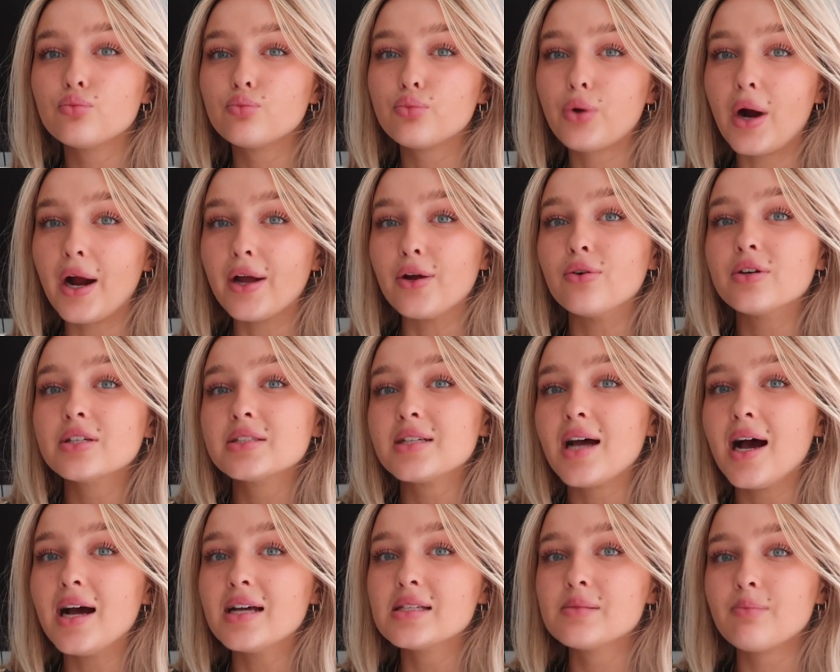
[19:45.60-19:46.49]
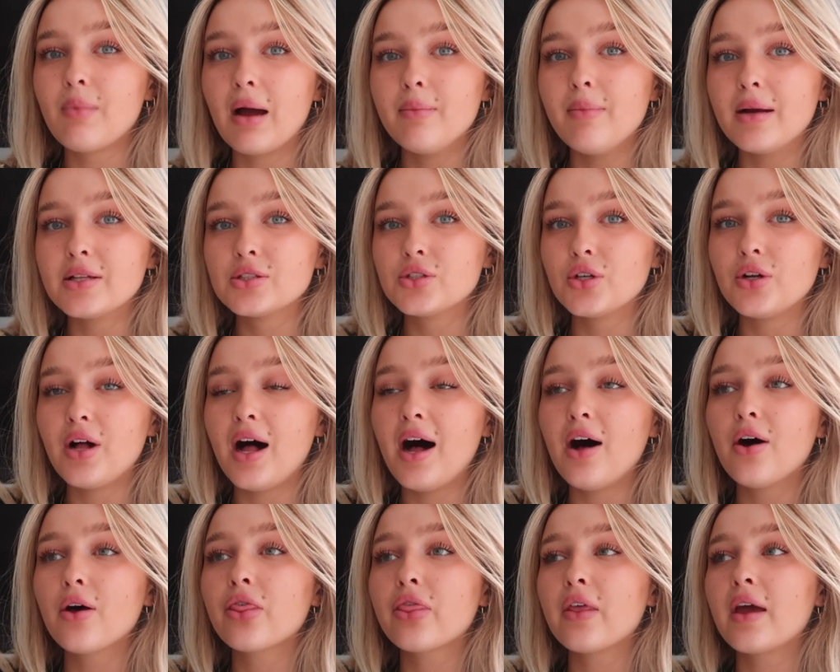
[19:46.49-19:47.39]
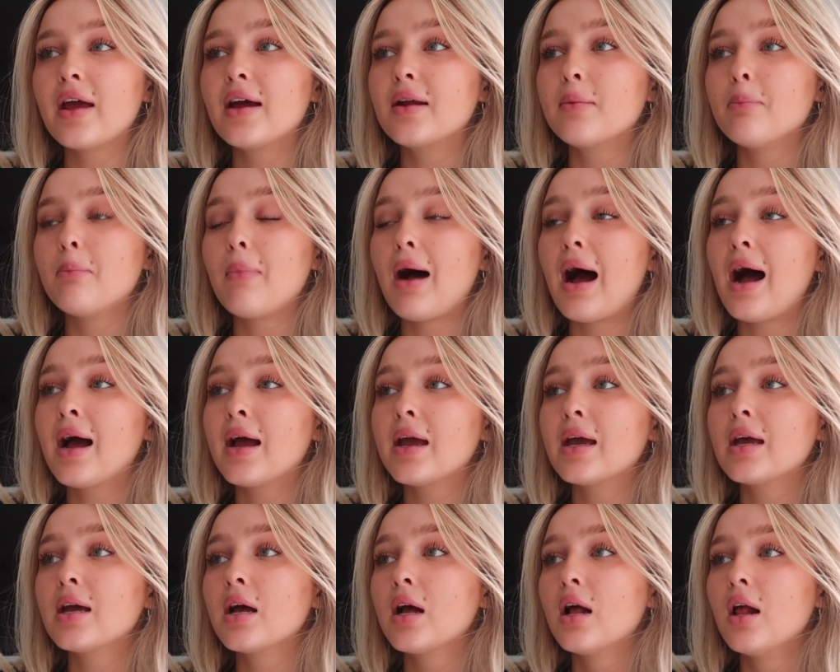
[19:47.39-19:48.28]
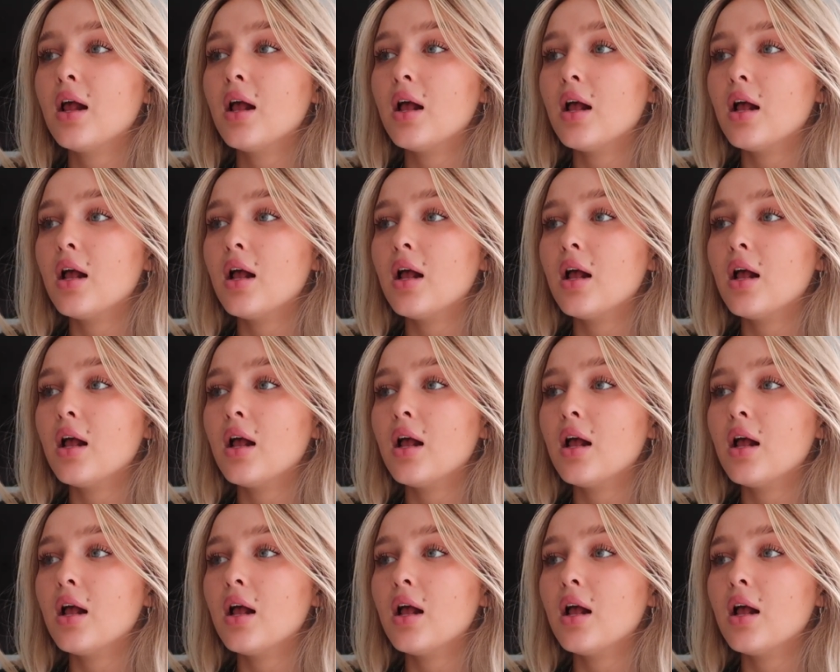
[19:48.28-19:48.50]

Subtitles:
prioritize my mental health and my